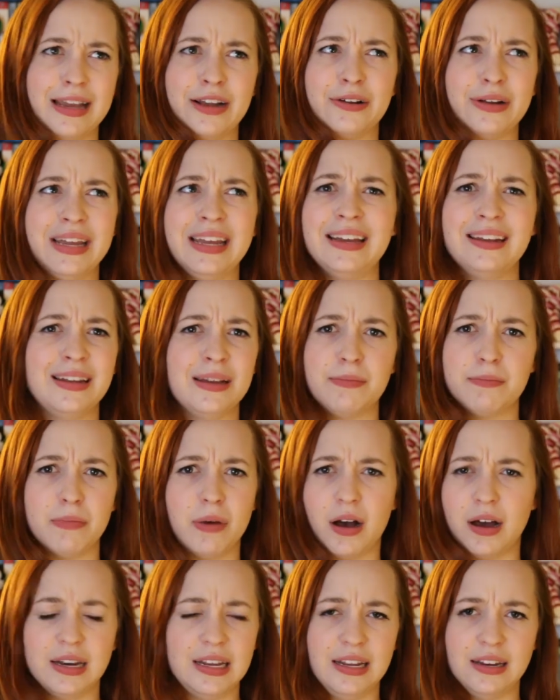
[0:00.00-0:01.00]
They are id
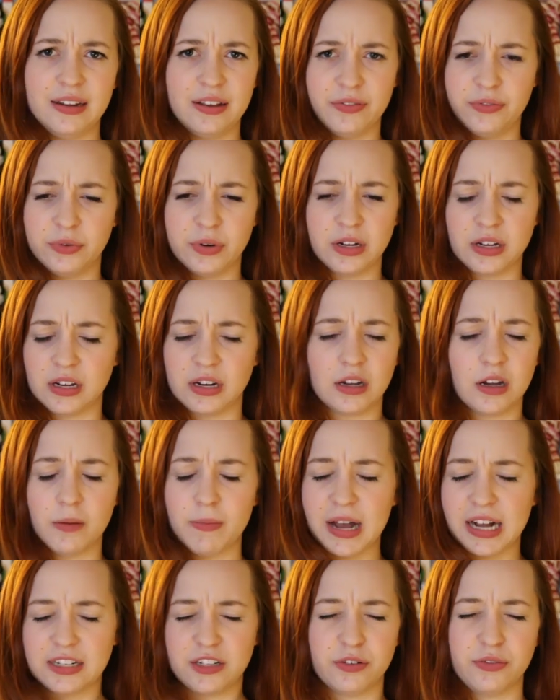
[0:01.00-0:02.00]
embodied, if we're going to go
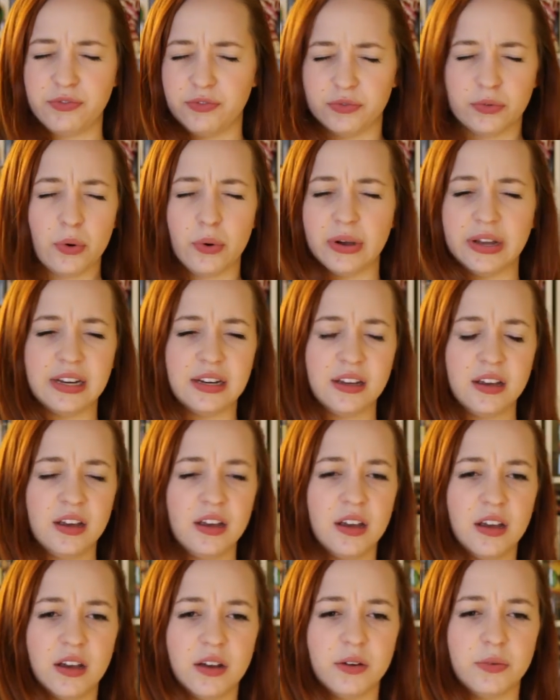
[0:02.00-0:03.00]
back to Freud,
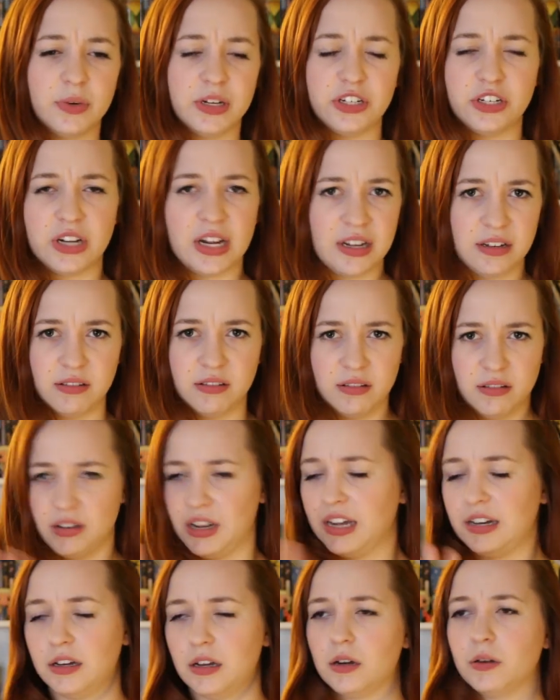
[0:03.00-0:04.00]
which I
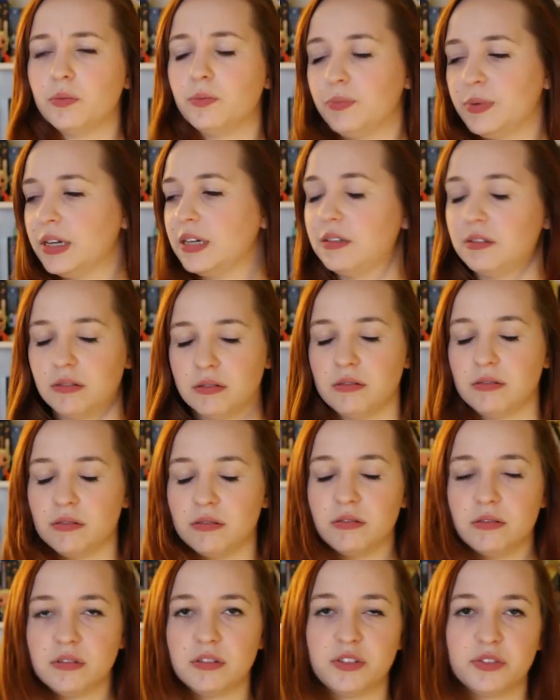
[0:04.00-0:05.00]
know, but
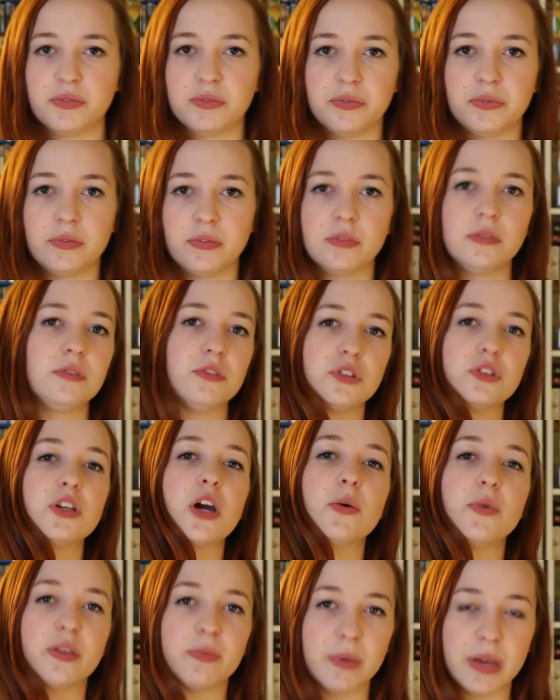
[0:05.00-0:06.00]
just
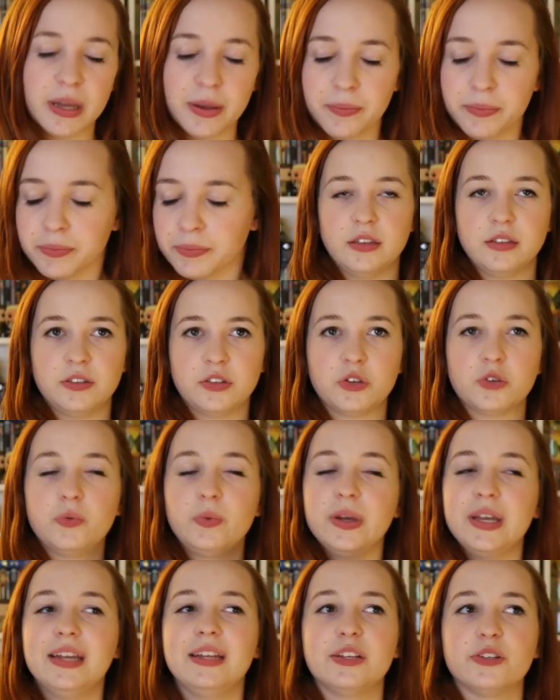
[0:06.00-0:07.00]
go with me. The
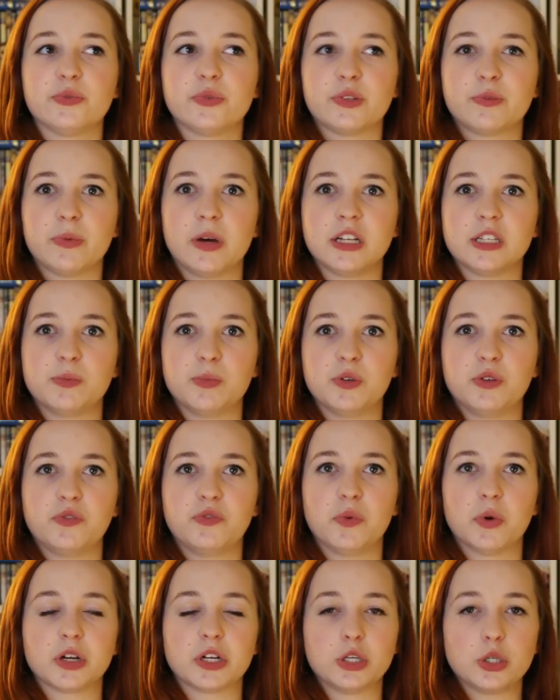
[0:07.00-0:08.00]
queen is responsible
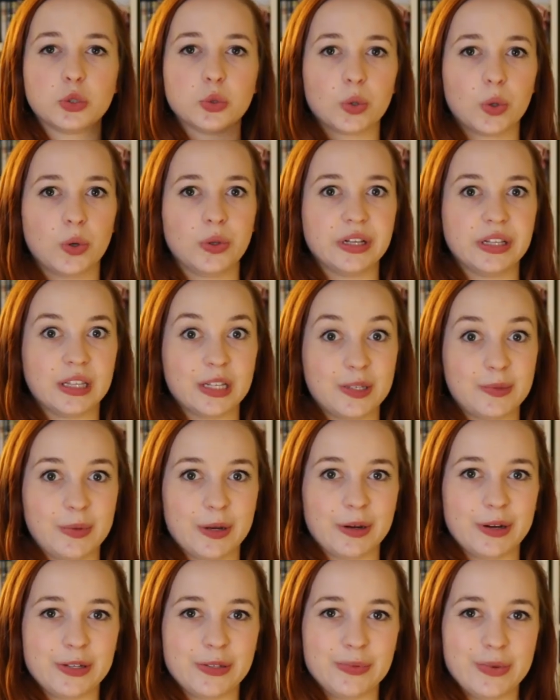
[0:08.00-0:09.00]
for controlling the
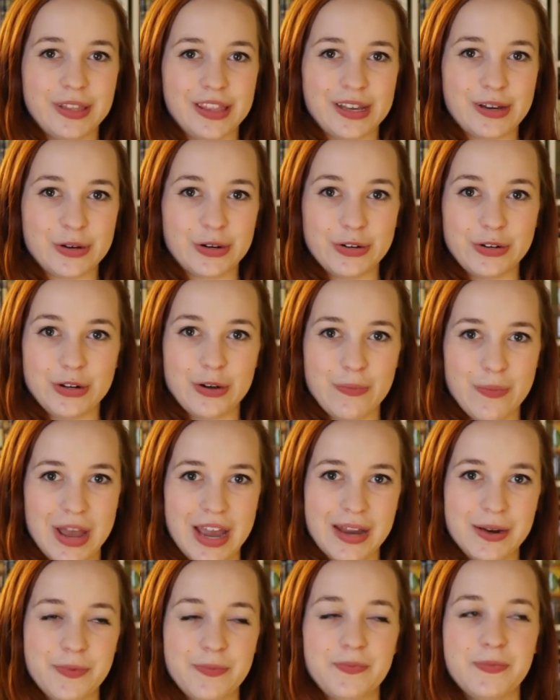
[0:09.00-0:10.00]
spirits within her
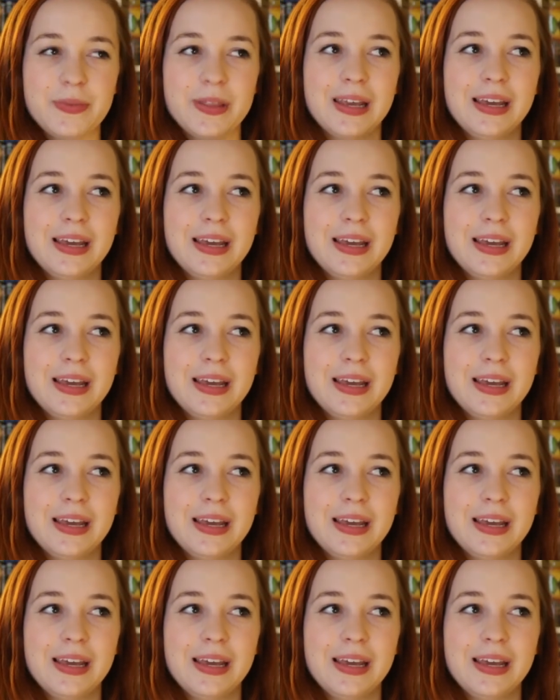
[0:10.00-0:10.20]
domain.